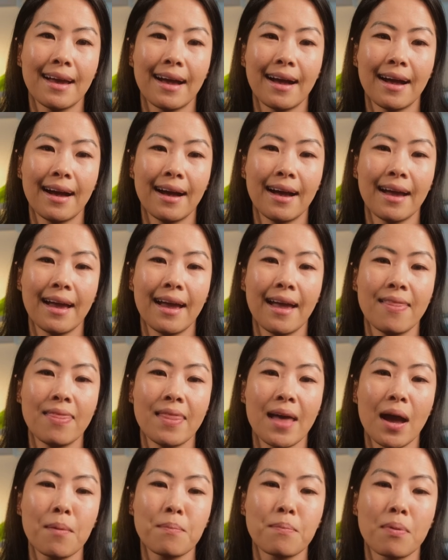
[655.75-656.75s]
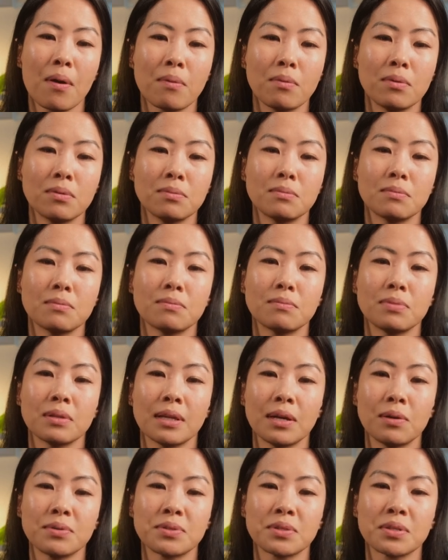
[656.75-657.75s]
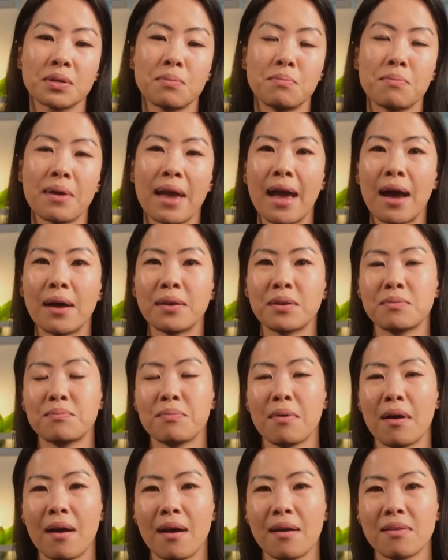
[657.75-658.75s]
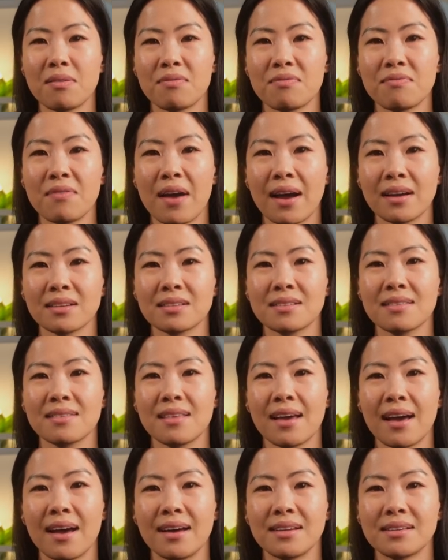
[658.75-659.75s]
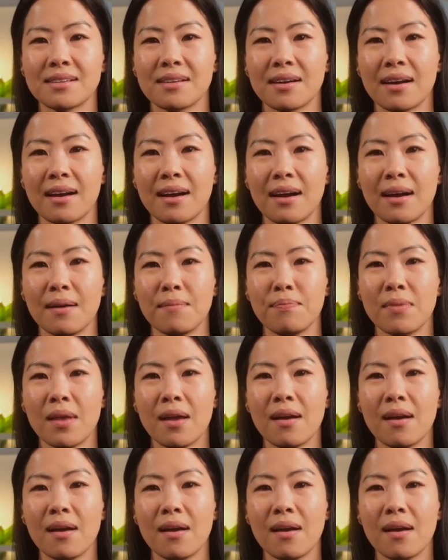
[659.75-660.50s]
And that probably was compounded by the fact that I